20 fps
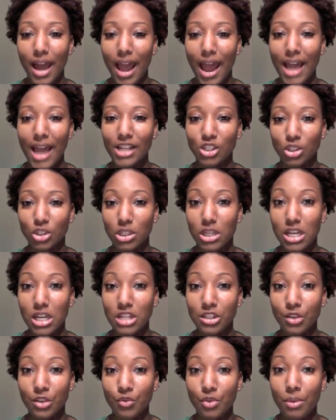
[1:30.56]
actually need
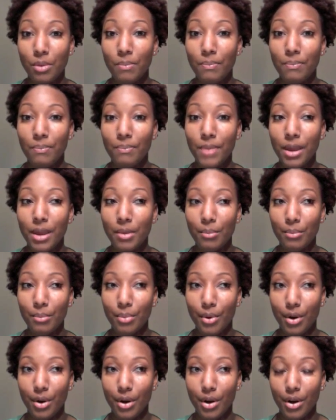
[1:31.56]
to
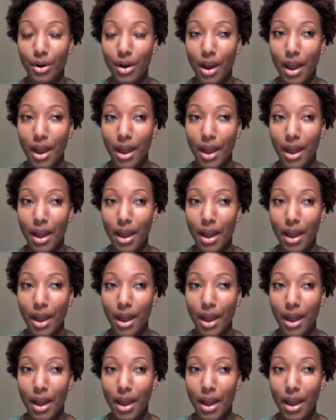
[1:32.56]
remember,